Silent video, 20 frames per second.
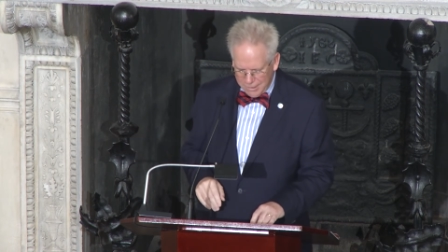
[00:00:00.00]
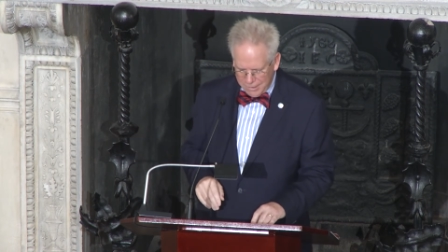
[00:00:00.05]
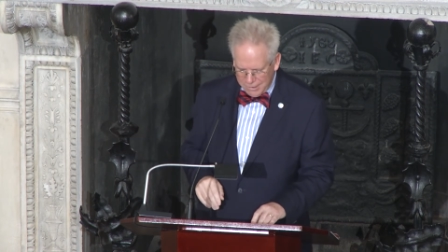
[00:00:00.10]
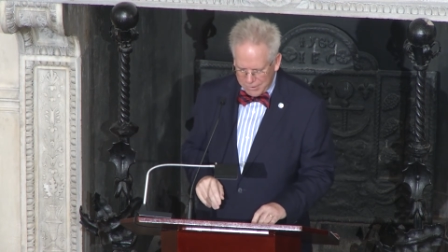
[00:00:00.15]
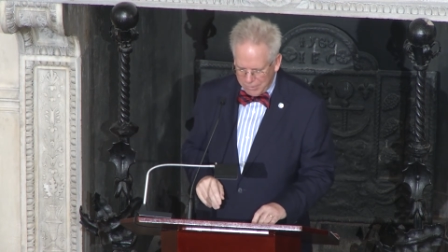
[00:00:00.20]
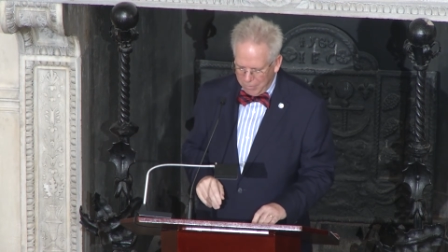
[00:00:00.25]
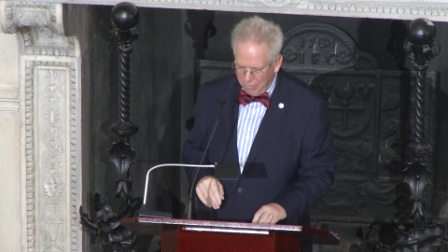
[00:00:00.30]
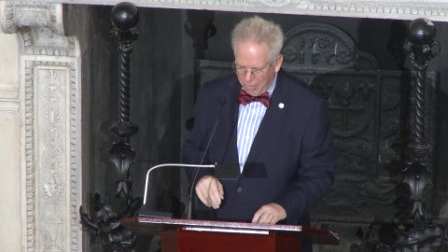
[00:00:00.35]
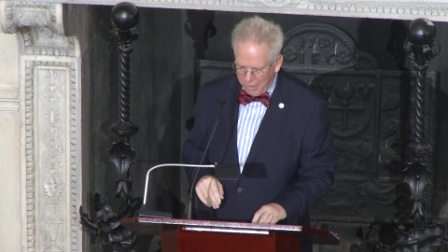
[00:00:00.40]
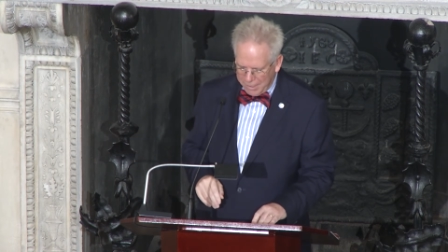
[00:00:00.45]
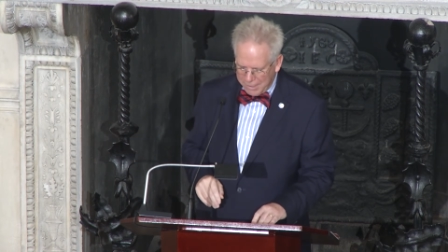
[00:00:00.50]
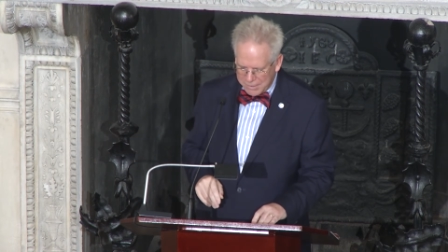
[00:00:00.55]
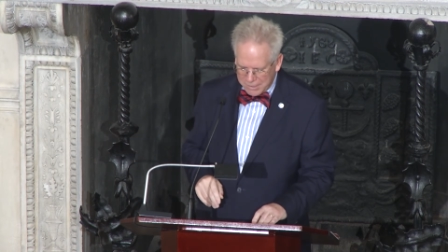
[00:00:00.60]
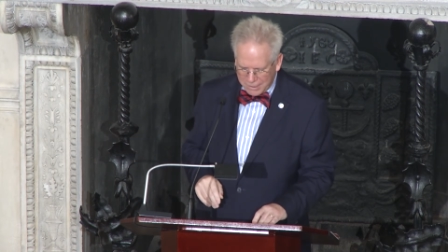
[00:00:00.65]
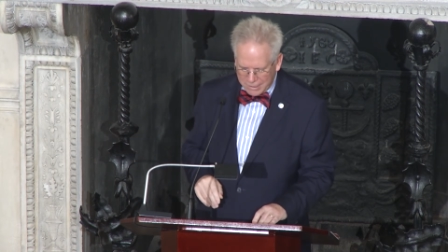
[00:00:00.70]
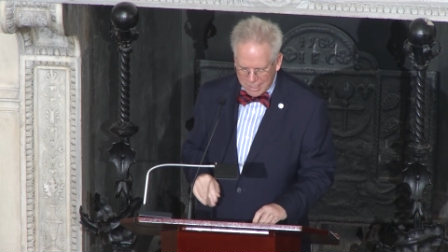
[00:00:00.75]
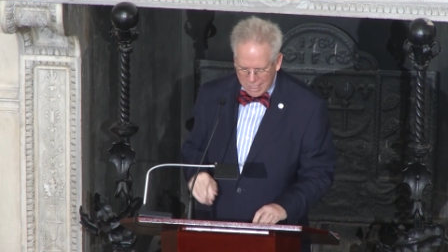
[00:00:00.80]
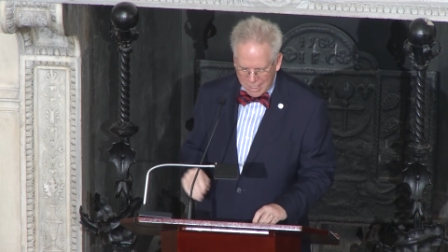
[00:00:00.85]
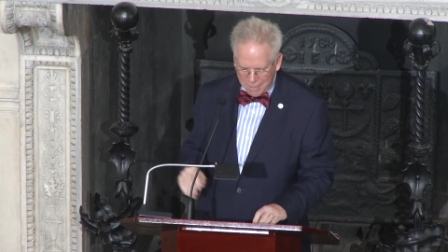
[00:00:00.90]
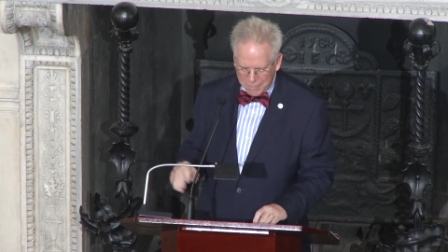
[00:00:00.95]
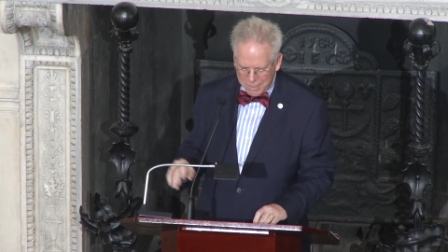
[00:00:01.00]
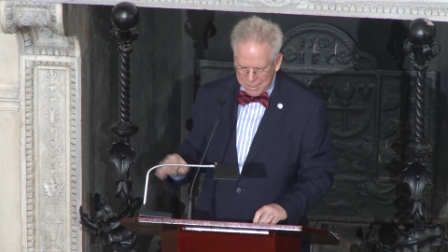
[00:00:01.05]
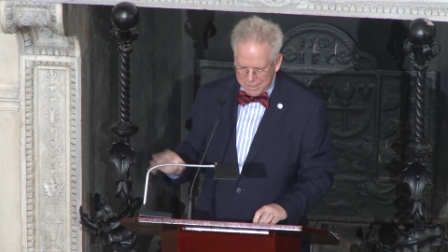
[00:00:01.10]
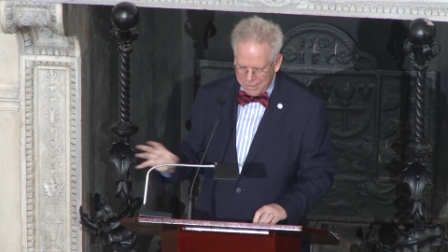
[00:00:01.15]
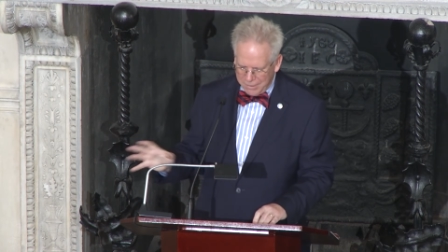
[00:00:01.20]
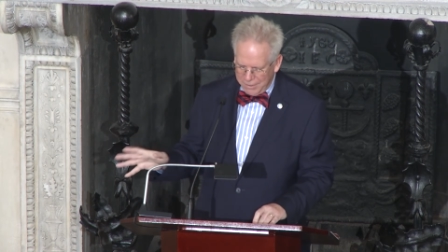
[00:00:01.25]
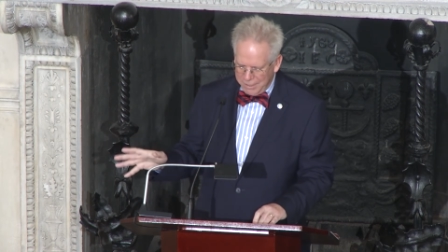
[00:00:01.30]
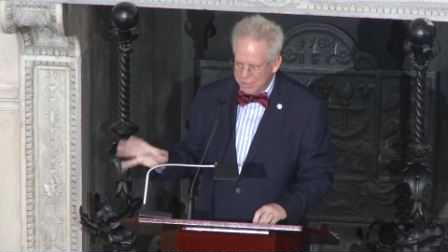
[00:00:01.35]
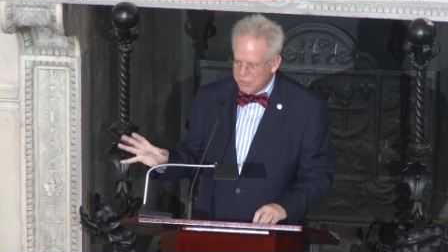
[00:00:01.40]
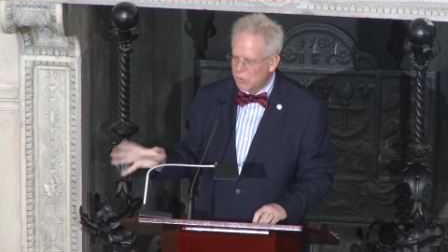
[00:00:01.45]
so he wanted to
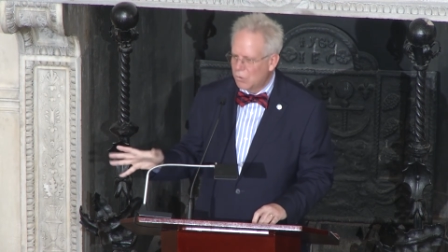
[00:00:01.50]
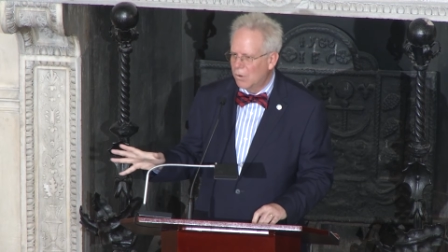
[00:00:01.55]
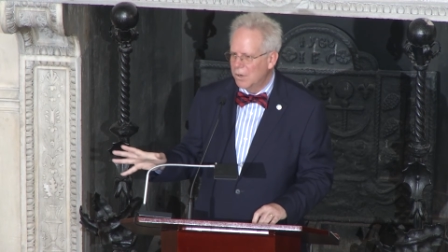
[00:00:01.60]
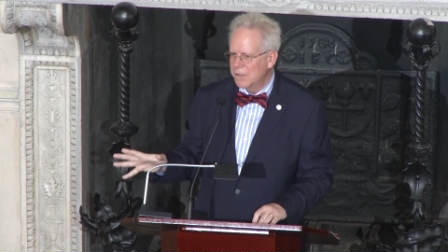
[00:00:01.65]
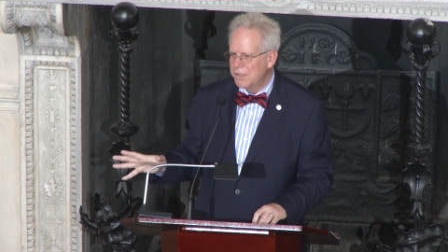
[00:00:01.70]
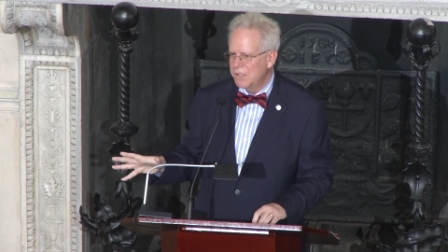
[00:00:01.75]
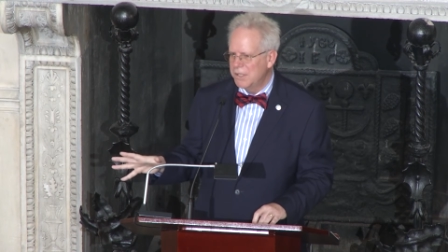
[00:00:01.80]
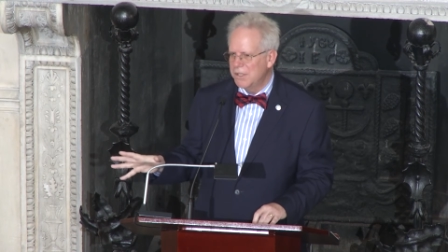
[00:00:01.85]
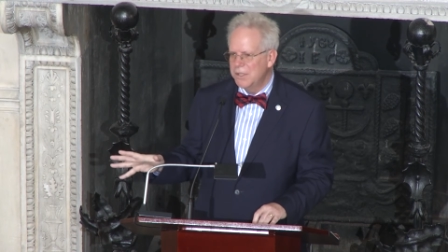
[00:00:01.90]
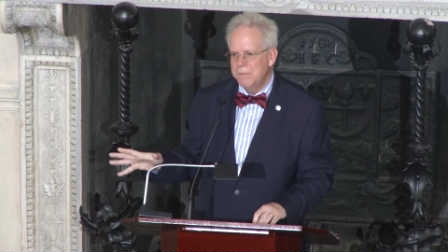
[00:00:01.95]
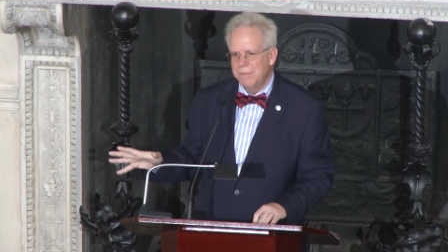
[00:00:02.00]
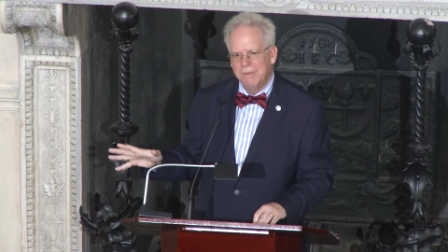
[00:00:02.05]
commandeer these horses,